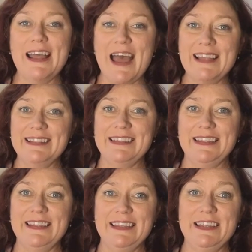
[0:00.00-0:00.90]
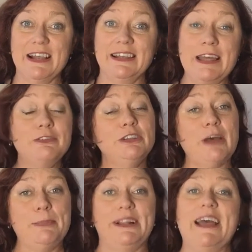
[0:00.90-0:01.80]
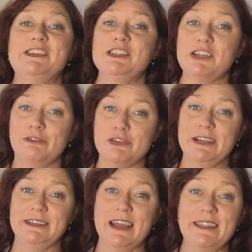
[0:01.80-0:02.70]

at the level of applications I've written,